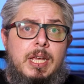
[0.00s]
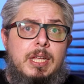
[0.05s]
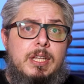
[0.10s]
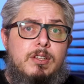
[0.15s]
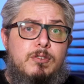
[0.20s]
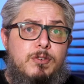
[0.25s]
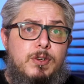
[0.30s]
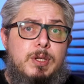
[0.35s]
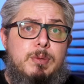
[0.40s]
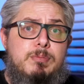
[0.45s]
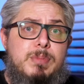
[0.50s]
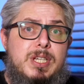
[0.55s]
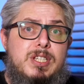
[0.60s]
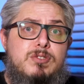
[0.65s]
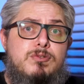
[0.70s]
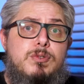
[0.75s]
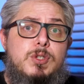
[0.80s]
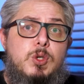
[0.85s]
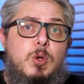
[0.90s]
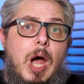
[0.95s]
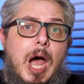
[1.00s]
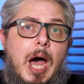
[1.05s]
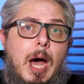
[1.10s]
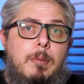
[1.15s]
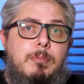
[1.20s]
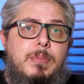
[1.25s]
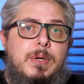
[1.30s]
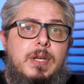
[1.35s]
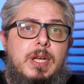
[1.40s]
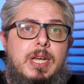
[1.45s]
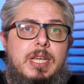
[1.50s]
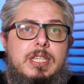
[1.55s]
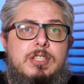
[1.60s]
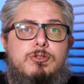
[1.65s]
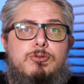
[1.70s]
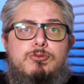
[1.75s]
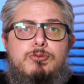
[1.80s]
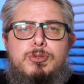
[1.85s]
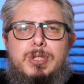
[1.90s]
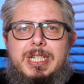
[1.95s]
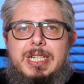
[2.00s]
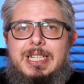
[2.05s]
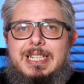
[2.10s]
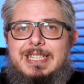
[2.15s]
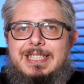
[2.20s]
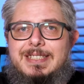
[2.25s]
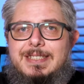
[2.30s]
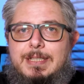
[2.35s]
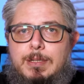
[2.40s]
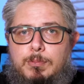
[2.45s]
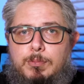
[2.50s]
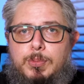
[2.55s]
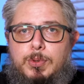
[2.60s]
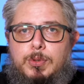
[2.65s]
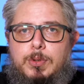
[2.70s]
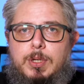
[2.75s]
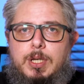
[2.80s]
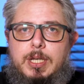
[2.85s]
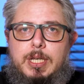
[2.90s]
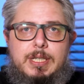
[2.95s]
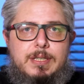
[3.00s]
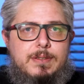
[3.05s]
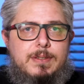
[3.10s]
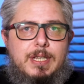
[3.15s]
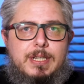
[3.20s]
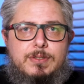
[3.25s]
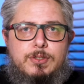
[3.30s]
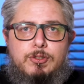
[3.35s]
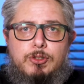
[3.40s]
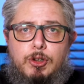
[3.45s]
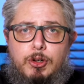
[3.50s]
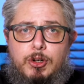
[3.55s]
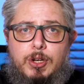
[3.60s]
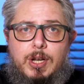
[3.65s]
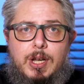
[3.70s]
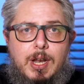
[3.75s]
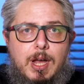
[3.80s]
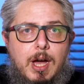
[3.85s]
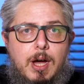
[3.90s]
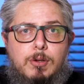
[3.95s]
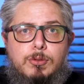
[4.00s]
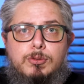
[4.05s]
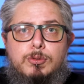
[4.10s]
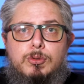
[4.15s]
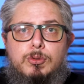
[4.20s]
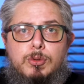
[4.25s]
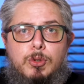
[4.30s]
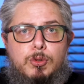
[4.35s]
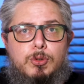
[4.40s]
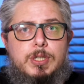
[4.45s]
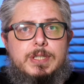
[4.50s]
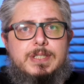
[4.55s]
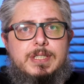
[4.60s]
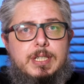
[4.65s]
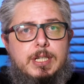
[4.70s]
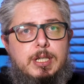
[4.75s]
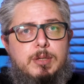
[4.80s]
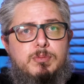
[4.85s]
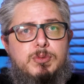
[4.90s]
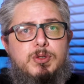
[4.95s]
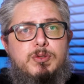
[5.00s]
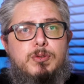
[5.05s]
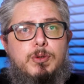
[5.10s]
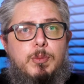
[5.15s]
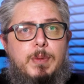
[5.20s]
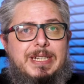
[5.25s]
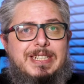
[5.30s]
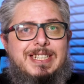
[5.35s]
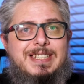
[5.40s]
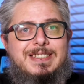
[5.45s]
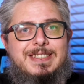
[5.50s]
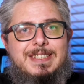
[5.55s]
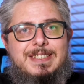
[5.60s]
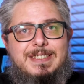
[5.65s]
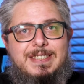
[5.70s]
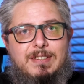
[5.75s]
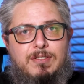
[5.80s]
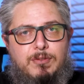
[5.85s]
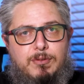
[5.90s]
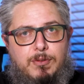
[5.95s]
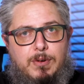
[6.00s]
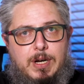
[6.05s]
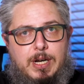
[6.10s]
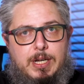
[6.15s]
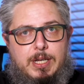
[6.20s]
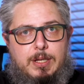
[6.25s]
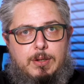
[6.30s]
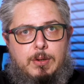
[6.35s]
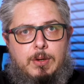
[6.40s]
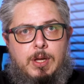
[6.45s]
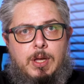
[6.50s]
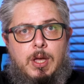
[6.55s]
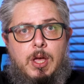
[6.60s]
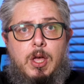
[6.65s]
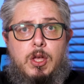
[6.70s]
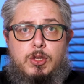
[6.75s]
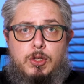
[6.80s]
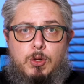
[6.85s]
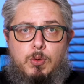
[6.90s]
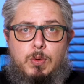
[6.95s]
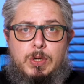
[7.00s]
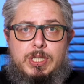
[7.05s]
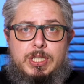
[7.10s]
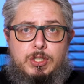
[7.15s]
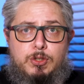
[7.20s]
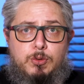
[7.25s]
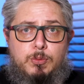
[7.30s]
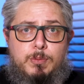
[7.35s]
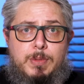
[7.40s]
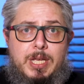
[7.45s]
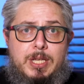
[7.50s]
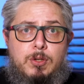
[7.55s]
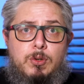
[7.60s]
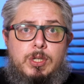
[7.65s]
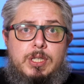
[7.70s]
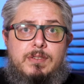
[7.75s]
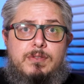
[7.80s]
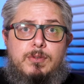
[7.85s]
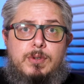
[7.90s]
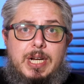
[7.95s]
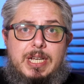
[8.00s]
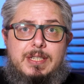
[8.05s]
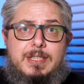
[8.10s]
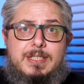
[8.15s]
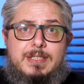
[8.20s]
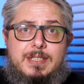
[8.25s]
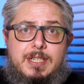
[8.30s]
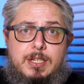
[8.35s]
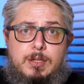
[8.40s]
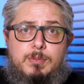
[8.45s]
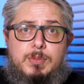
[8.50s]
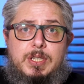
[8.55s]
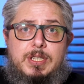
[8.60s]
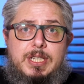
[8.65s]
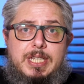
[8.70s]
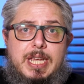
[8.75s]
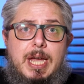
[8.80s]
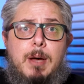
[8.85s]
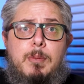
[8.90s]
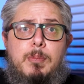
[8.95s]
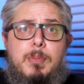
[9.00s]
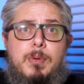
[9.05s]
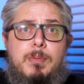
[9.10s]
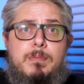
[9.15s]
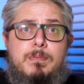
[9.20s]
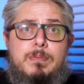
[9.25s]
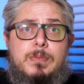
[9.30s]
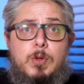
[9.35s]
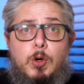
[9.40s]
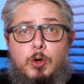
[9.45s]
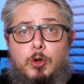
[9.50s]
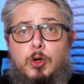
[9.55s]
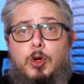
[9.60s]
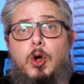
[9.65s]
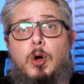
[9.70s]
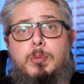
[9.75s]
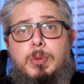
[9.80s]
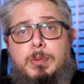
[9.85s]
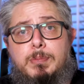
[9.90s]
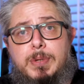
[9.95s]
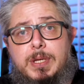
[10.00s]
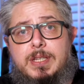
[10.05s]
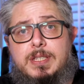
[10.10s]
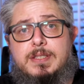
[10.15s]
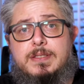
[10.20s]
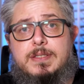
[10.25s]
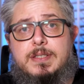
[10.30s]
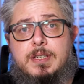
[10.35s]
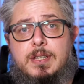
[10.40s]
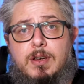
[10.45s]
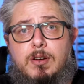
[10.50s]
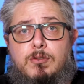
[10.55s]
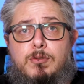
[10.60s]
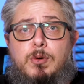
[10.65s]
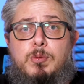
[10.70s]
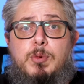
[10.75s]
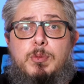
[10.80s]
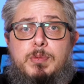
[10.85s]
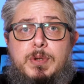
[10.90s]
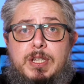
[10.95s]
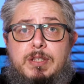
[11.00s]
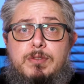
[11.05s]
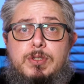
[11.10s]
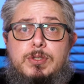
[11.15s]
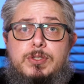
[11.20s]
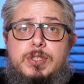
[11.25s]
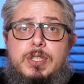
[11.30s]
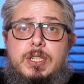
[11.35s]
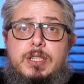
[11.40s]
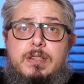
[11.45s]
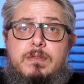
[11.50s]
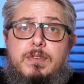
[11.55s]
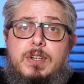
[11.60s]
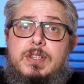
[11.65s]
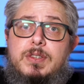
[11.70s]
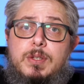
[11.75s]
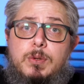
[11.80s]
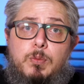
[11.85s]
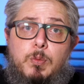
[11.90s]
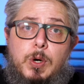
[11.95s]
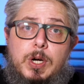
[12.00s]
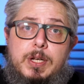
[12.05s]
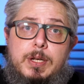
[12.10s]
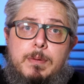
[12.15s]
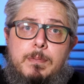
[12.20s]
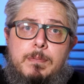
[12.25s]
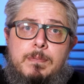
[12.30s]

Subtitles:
The free Bestview app is really simple. It does not allow to load a script from an existing file. You will need to manually write the script in the app or copy-paste from a previously written one.